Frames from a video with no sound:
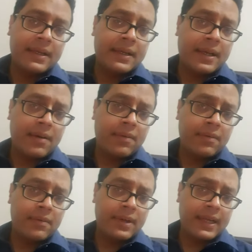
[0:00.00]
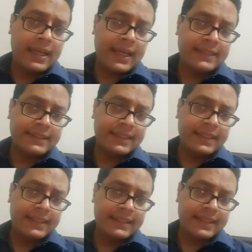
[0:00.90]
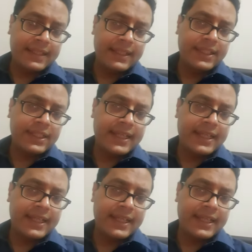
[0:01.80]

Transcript: Now, as in this condition,